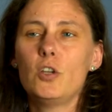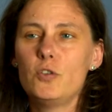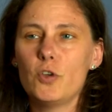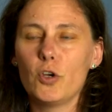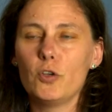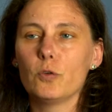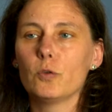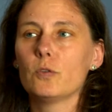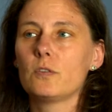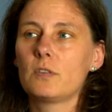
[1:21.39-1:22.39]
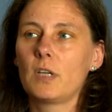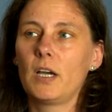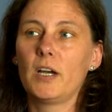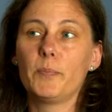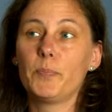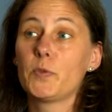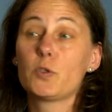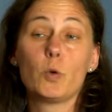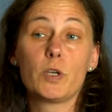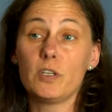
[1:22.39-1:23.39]
journals, um,
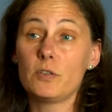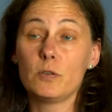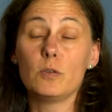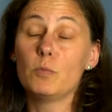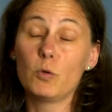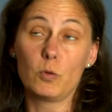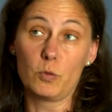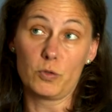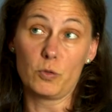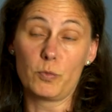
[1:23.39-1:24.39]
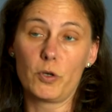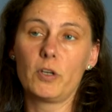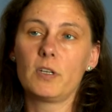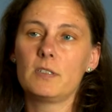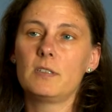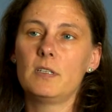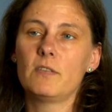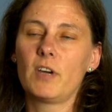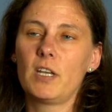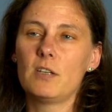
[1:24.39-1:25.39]
talking to also brokers in the
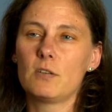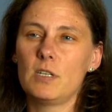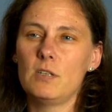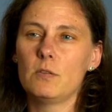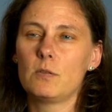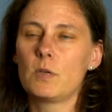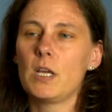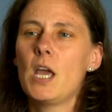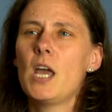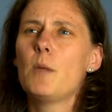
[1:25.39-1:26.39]
financial industry.